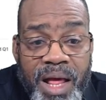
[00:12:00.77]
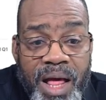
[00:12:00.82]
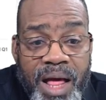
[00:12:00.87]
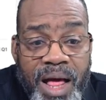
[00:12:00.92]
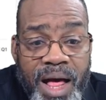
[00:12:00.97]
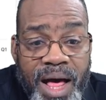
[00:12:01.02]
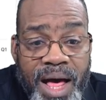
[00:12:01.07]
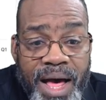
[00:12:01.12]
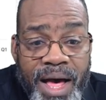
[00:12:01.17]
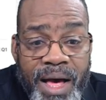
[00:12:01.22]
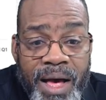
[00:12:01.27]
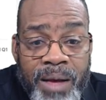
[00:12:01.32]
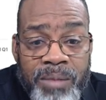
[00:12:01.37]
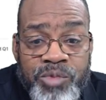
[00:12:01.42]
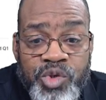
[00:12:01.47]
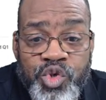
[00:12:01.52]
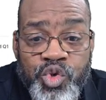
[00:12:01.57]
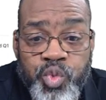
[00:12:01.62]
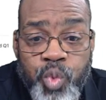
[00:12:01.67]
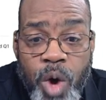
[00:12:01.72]
Um,
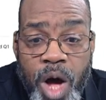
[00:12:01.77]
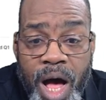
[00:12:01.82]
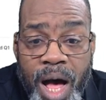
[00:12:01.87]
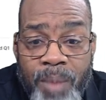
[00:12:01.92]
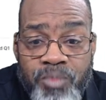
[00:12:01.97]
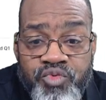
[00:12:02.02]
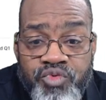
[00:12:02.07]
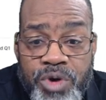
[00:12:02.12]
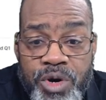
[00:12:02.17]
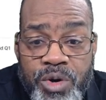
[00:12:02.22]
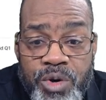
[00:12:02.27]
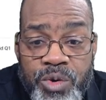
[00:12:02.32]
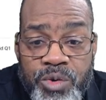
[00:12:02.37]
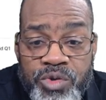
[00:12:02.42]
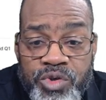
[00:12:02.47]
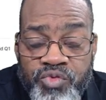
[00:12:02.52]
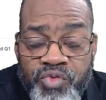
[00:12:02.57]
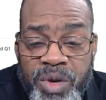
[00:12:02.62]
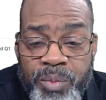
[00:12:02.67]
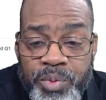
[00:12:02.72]
Schwab
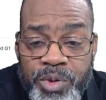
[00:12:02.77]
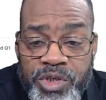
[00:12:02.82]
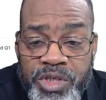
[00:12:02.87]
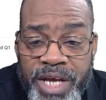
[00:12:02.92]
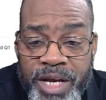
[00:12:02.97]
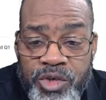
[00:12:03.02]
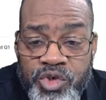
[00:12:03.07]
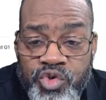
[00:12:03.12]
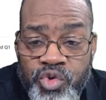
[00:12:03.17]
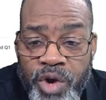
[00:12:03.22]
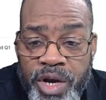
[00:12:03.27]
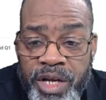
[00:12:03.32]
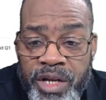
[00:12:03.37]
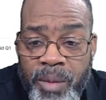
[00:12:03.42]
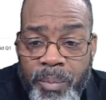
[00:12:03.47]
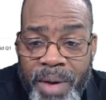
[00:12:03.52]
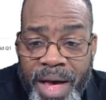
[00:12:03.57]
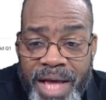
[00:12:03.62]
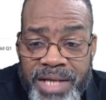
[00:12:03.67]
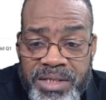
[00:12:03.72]
rose 3%, joining
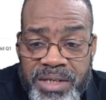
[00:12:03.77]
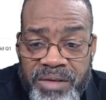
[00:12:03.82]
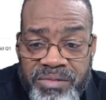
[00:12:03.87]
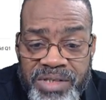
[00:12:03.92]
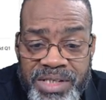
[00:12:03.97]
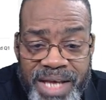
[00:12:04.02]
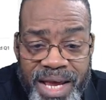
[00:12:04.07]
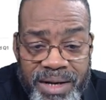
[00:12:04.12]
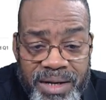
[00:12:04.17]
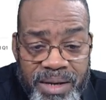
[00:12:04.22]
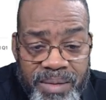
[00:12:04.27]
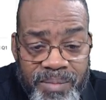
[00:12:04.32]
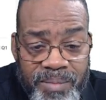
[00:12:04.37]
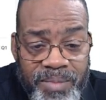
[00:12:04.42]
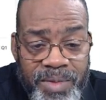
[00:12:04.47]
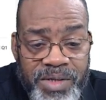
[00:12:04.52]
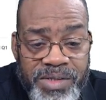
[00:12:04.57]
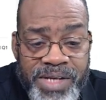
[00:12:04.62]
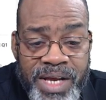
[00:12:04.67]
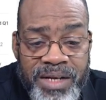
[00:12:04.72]
the positive sentiment.
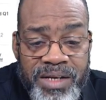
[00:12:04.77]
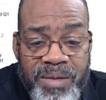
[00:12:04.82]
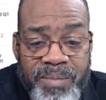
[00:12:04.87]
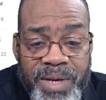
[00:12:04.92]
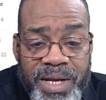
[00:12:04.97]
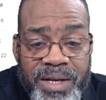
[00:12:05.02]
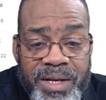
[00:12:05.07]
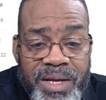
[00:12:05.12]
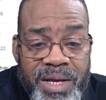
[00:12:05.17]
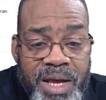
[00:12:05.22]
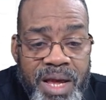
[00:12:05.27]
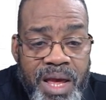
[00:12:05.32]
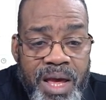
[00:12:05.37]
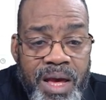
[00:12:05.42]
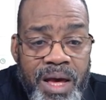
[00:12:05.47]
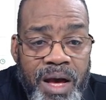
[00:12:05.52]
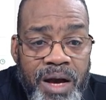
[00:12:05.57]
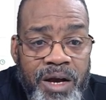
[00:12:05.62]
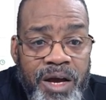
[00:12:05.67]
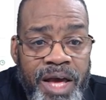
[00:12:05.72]
The sentiment.
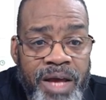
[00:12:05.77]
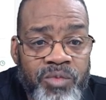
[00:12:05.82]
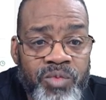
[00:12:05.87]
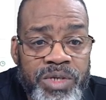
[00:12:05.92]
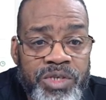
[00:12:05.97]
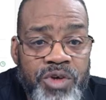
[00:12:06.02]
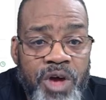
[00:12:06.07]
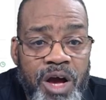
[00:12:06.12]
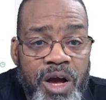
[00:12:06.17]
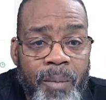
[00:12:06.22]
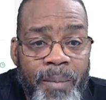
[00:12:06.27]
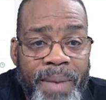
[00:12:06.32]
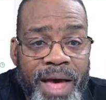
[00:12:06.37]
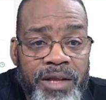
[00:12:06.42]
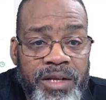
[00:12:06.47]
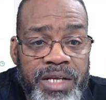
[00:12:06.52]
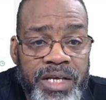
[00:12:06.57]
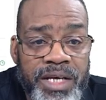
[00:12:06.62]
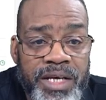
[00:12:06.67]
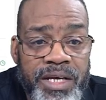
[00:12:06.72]
Again, we talk
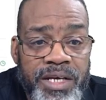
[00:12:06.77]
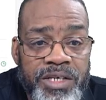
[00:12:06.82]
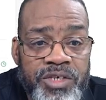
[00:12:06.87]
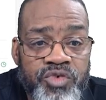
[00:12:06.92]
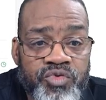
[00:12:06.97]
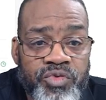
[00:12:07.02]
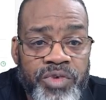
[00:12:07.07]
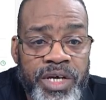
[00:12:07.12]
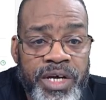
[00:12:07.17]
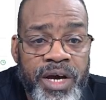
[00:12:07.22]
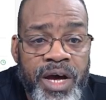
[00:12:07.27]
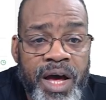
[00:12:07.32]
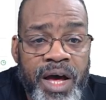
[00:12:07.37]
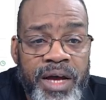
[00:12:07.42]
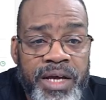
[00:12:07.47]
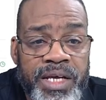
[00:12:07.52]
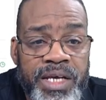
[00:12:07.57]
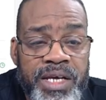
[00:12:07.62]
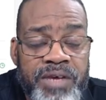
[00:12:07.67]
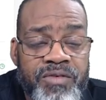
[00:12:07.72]
about the Israel, uh,
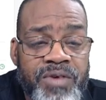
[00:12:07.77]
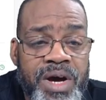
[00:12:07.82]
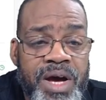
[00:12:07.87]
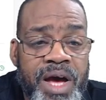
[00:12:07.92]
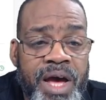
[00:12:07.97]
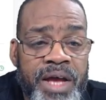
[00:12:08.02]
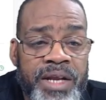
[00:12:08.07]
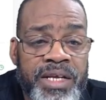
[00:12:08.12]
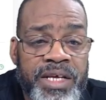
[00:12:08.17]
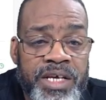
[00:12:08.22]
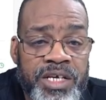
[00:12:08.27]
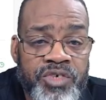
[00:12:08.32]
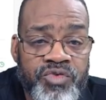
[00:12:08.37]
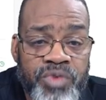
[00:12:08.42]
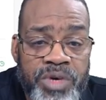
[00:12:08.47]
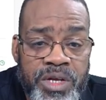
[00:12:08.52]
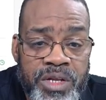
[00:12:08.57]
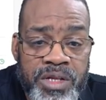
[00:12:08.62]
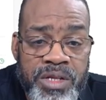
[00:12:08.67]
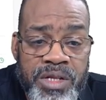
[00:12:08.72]
Iran
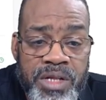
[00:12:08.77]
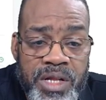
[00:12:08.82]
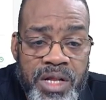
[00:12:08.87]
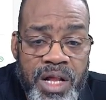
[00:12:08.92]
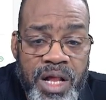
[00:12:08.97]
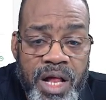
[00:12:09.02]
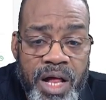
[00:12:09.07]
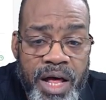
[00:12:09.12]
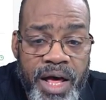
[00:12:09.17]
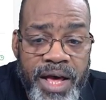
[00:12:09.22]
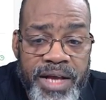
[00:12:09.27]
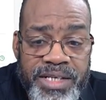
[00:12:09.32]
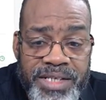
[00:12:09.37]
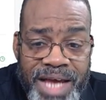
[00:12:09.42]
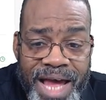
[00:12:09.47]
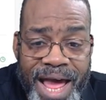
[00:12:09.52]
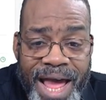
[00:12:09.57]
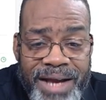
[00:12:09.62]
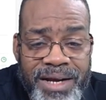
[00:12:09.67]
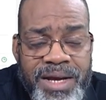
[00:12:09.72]
Israel uh,
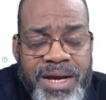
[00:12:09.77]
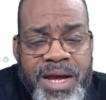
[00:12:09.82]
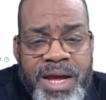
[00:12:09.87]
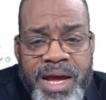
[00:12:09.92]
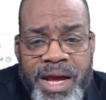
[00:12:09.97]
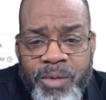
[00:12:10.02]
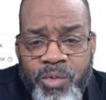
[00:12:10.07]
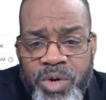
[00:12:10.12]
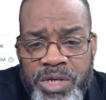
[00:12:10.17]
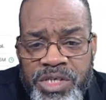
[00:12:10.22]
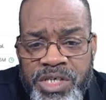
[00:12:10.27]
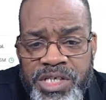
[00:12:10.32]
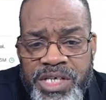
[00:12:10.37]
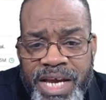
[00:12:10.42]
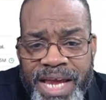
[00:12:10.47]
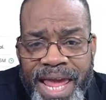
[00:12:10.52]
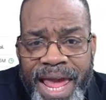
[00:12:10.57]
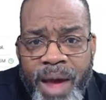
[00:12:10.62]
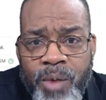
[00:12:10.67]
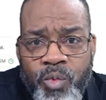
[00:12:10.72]
attack, which is
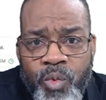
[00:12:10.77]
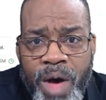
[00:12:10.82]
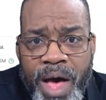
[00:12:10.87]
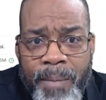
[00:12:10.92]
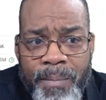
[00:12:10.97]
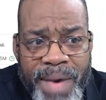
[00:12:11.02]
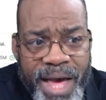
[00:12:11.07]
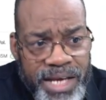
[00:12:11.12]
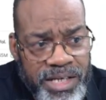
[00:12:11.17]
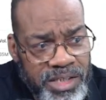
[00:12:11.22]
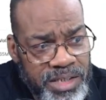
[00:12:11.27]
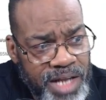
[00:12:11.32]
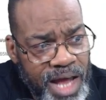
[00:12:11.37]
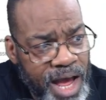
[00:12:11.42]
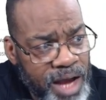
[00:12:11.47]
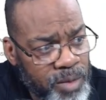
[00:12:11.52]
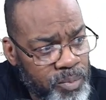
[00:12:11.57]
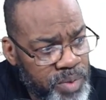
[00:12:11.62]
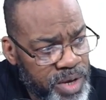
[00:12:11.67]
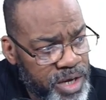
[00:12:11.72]
again why my
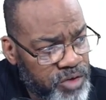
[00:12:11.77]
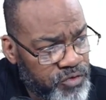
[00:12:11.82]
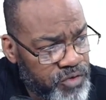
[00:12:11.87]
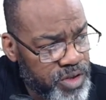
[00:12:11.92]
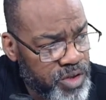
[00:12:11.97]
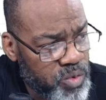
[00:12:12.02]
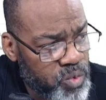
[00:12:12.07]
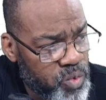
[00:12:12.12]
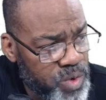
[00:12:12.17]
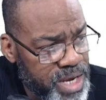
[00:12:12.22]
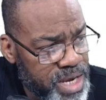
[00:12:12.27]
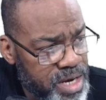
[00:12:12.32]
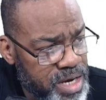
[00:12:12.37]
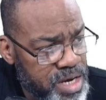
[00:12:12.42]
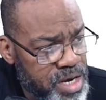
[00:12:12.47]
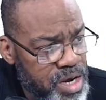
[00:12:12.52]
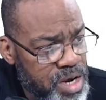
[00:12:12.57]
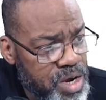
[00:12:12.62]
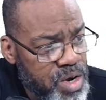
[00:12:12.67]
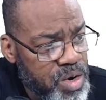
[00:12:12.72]
stock picks for the week.
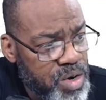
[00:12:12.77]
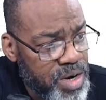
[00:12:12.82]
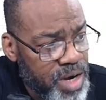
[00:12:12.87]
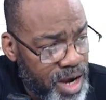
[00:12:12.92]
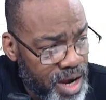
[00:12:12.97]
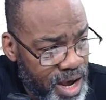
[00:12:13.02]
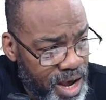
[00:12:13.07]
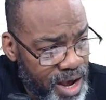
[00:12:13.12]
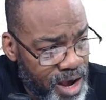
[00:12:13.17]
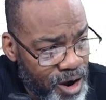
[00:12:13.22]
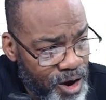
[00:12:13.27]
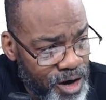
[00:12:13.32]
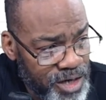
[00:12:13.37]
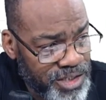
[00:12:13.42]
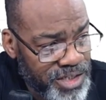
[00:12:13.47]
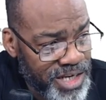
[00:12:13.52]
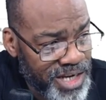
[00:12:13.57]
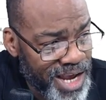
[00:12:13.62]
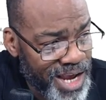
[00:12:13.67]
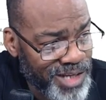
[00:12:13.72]
Uh,
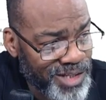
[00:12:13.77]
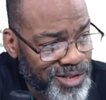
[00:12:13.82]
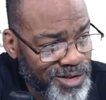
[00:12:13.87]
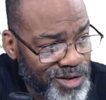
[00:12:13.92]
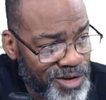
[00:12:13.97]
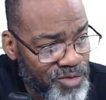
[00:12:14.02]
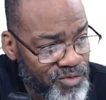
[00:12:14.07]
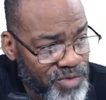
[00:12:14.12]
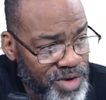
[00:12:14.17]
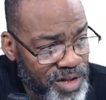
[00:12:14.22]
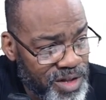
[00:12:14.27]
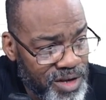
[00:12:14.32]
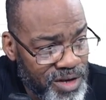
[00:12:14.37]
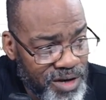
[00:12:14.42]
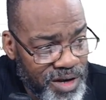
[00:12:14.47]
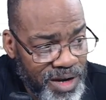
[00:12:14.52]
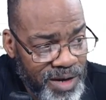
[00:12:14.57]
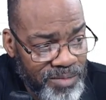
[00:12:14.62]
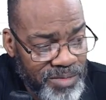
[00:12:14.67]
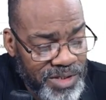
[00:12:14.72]
RTX looking really
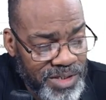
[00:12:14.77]
good.